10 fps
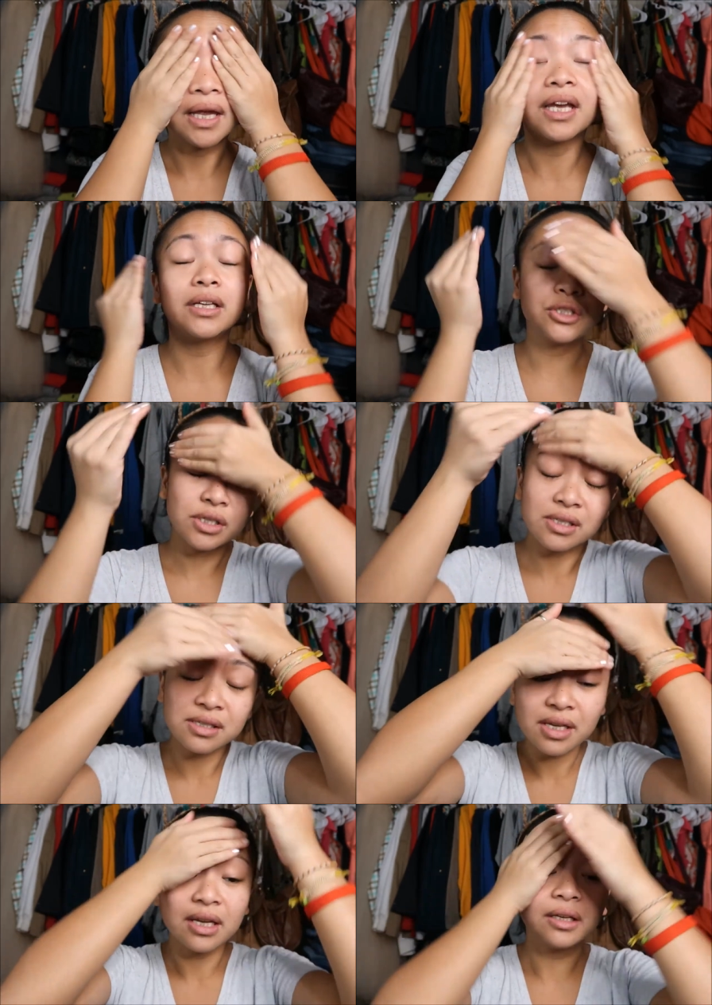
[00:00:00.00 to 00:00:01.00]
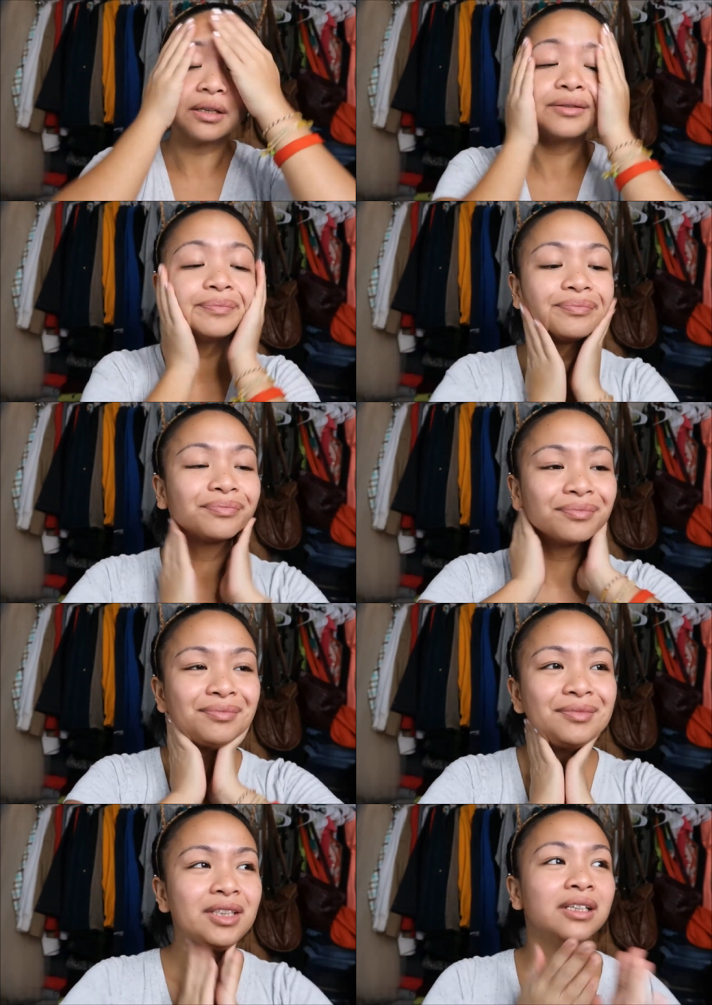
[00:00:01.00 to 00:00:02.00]
and just like
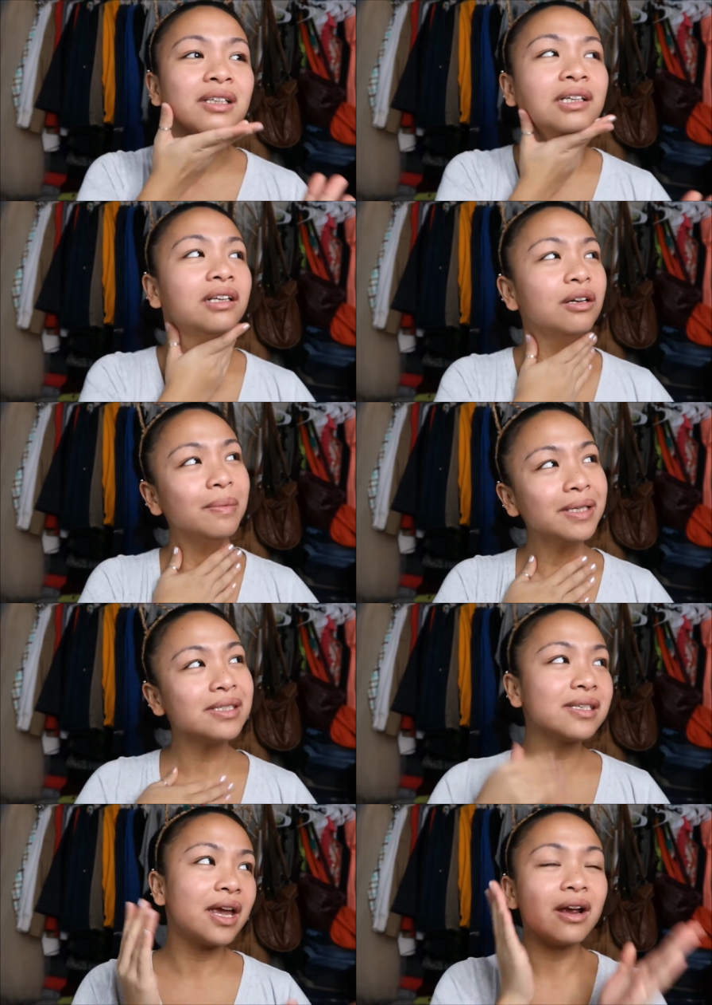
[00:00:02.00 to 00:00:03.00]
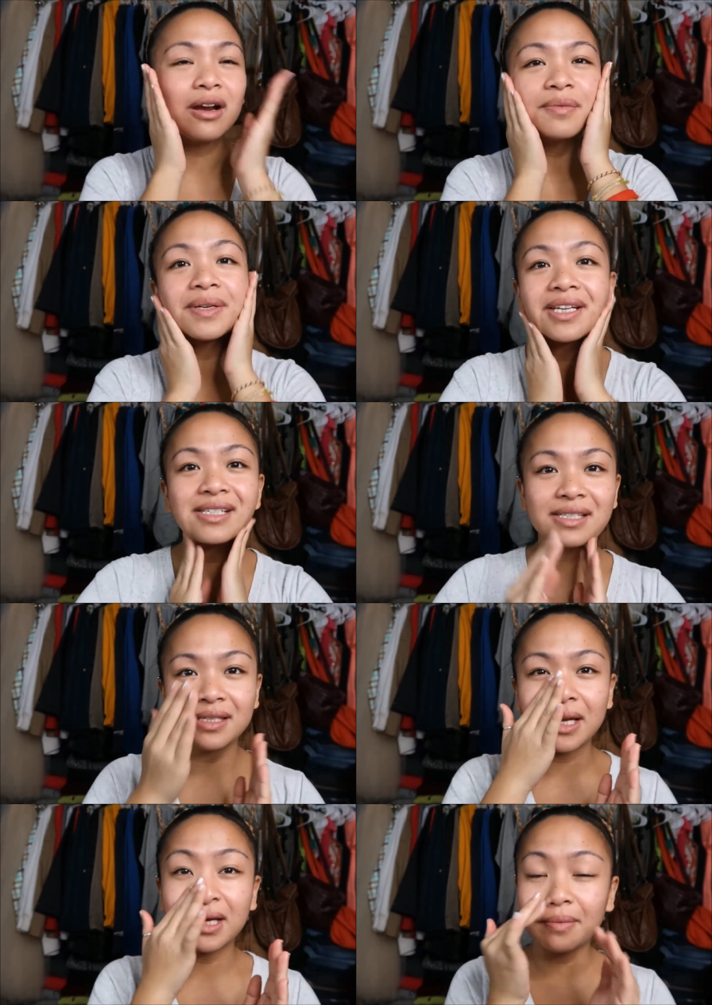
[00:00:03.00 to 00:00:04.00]
a little bit scared because
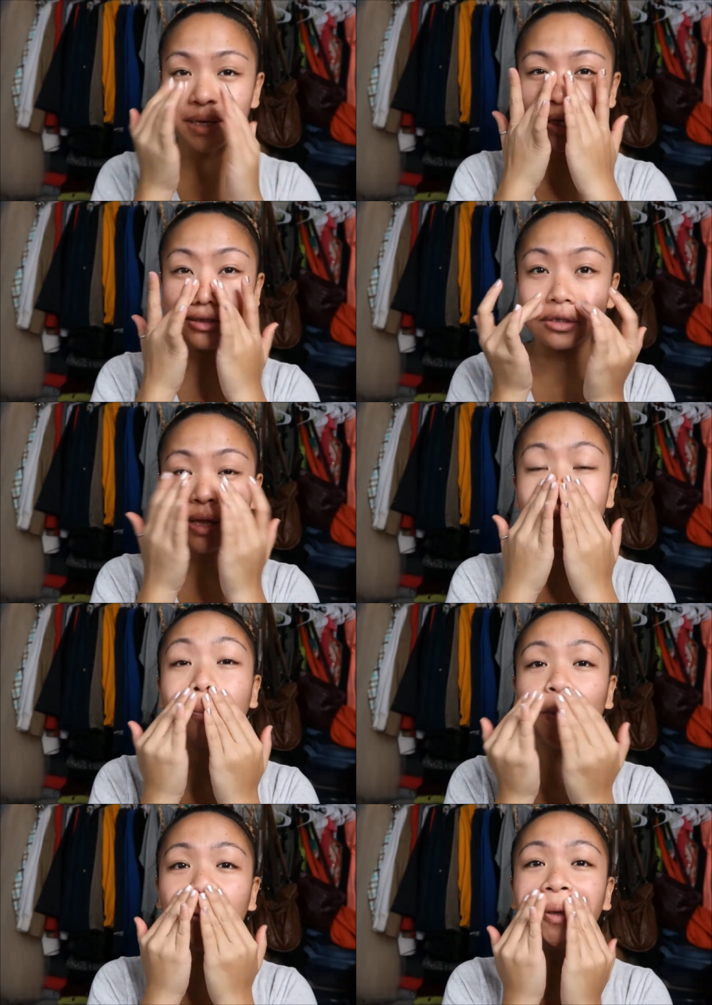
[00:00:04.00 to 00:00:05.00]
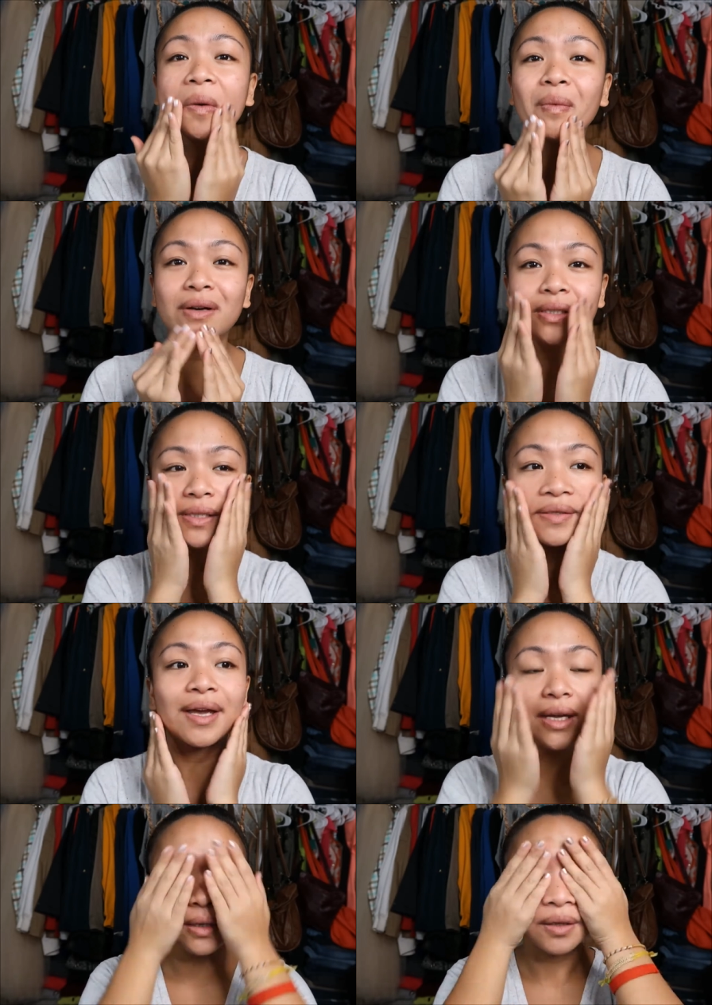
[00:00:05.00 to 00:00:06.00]
it's like I'm getting to that point where it's
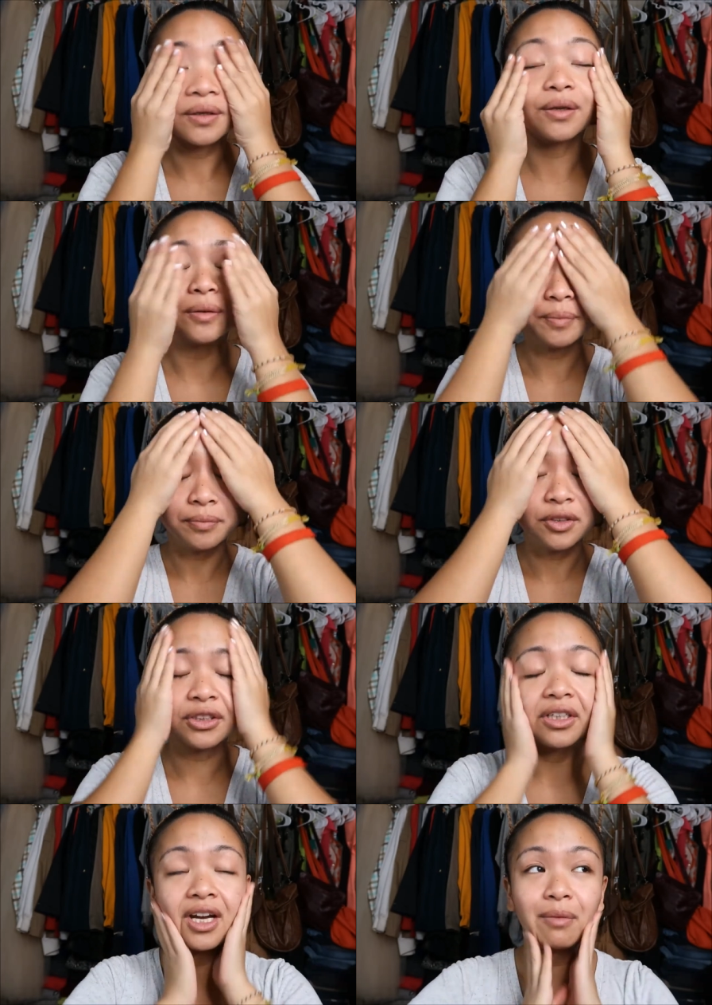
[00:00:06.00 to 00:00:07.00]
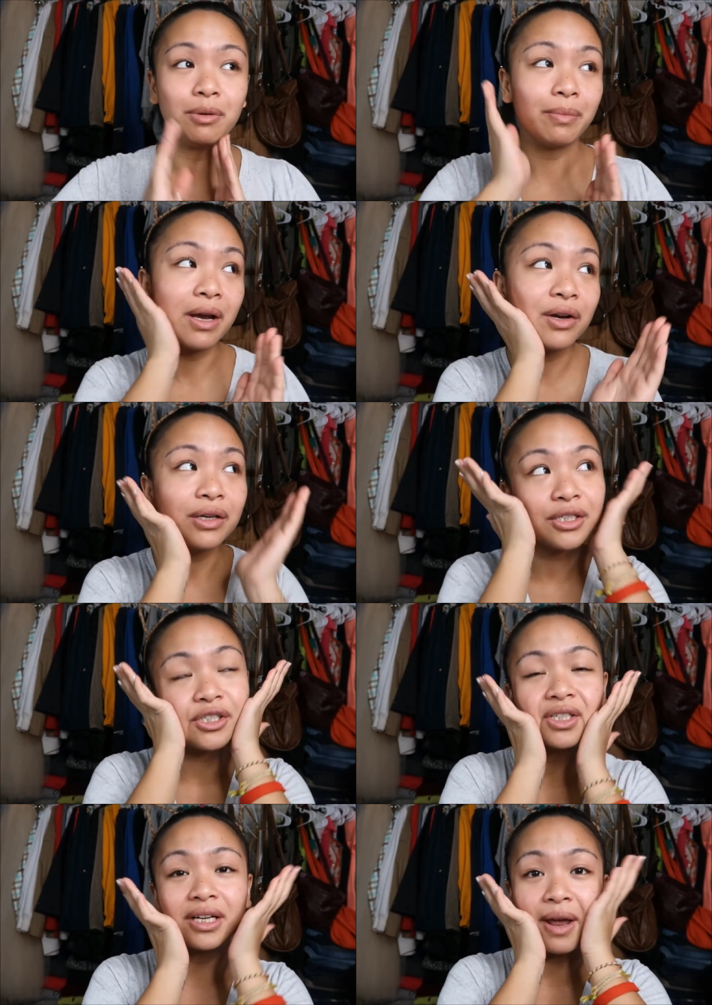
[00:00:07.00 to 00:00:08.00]
like, you know, shouldn't I be married,
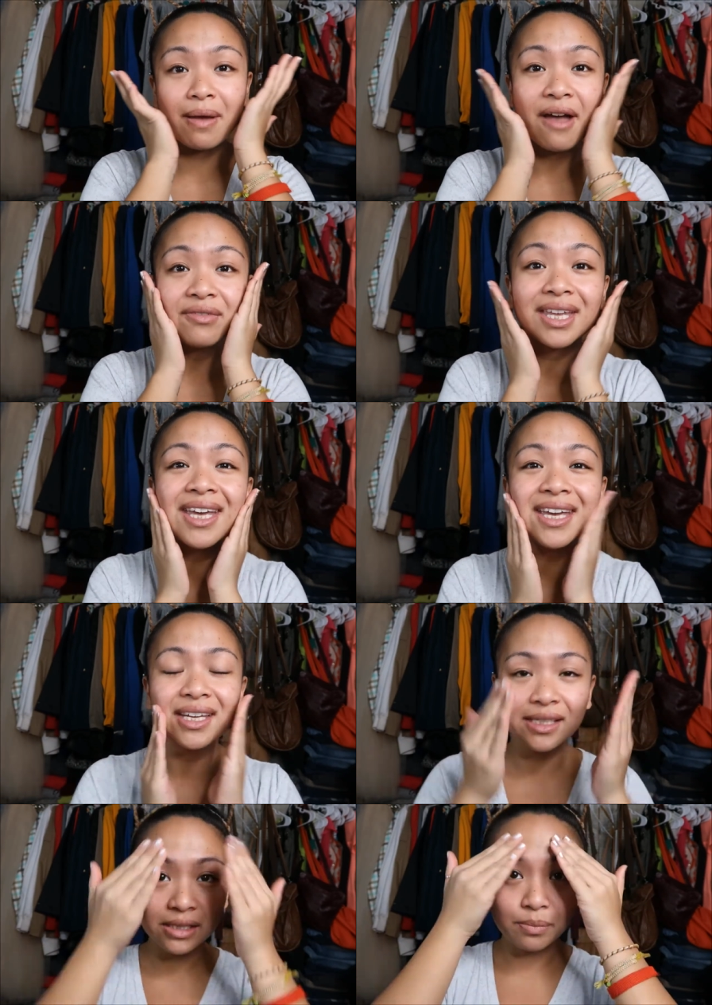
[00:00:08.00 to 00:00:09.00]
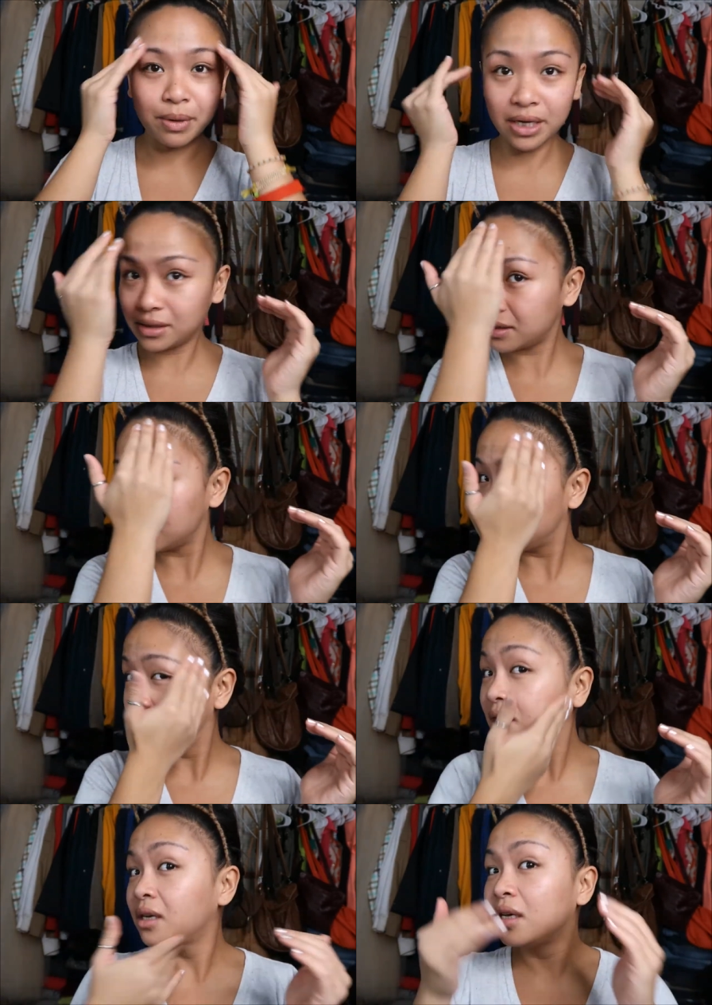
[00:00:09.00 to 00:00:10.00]
shouldn't I have kids, but
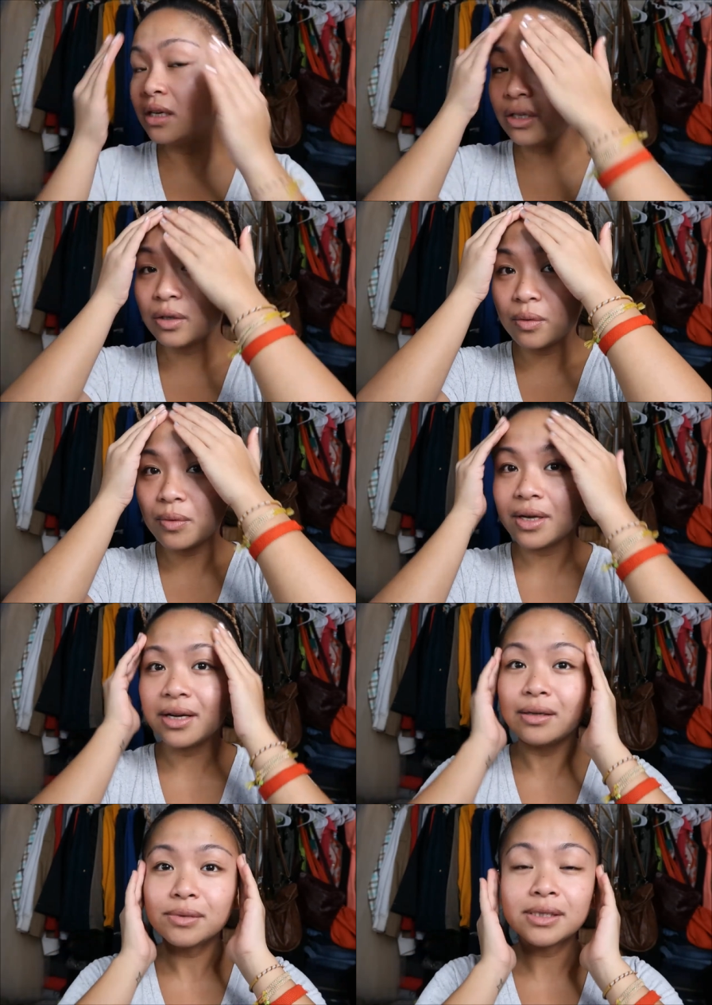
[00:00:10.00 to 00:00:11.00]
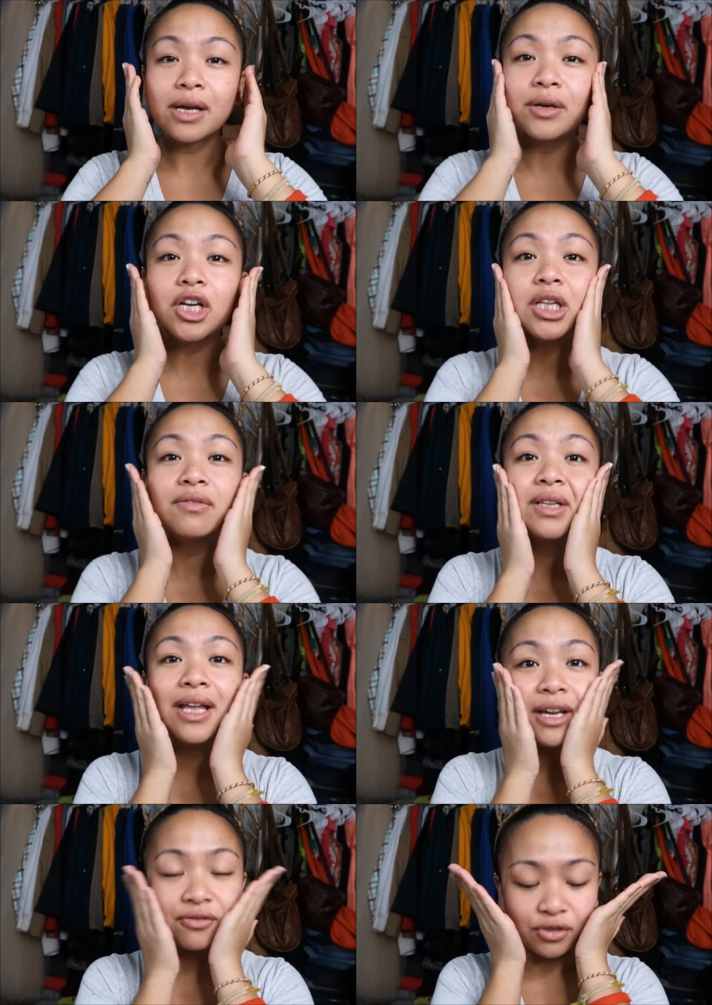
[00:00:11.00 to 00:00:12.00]
you know what, I'm just out here living
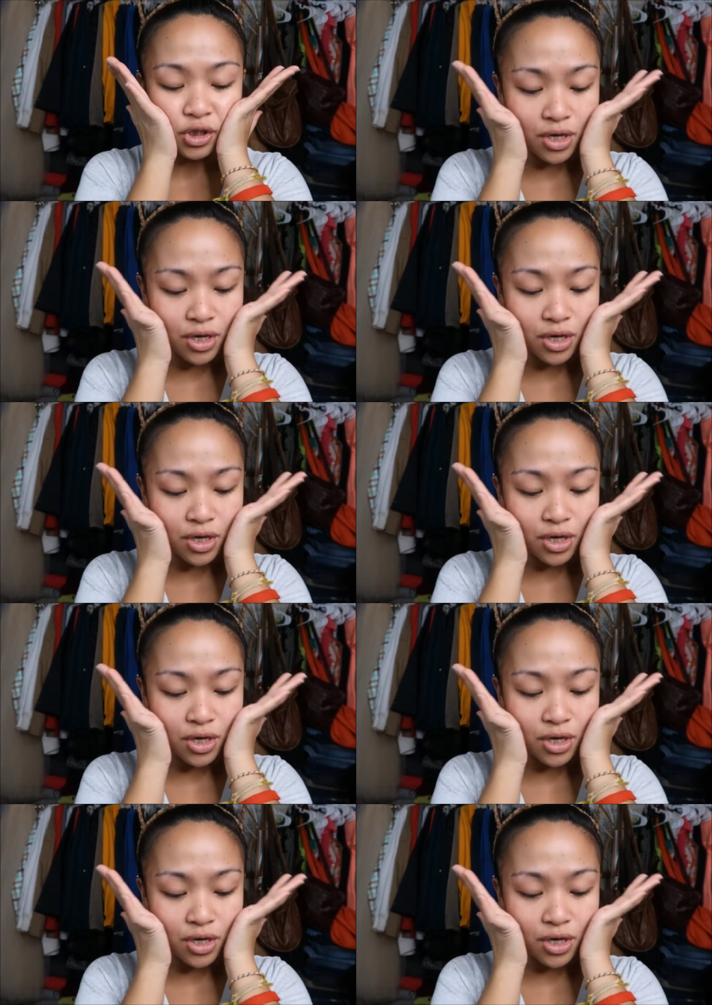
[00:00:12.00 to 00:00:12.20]
life.